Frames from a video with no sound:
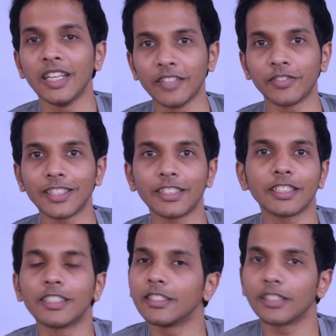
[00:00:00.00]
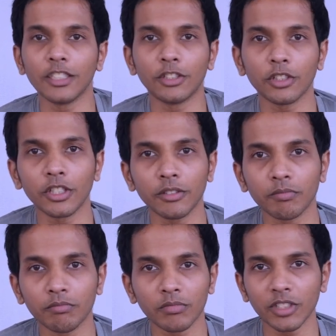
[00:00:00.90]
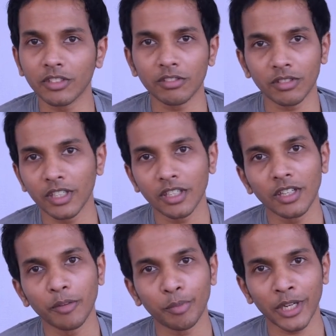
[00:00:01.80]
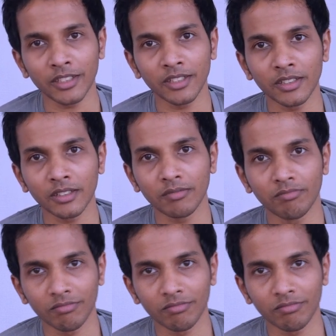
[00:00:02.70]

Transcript: If that's the case, it's okay. Just practice